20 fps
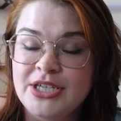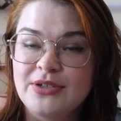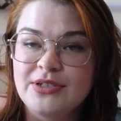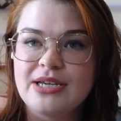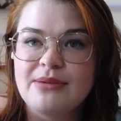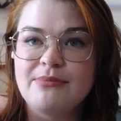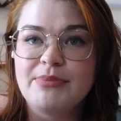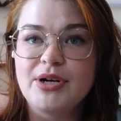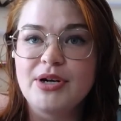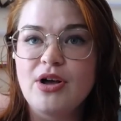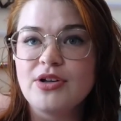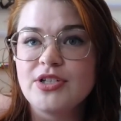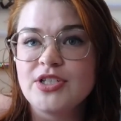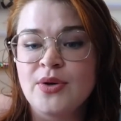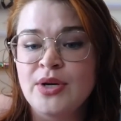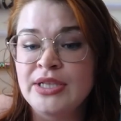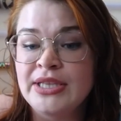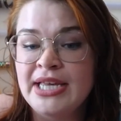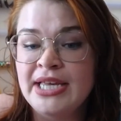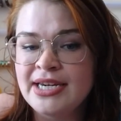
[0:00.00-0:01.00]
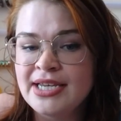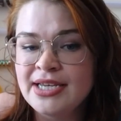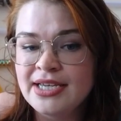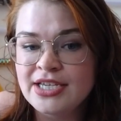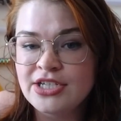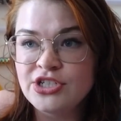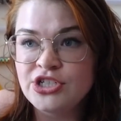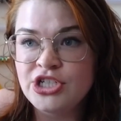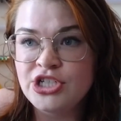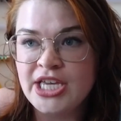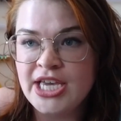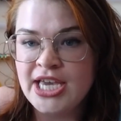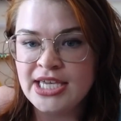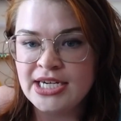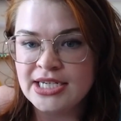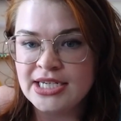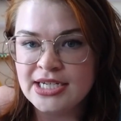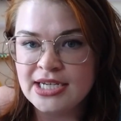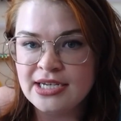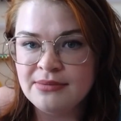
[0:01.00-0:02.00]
killed him, but also Helaena because she hated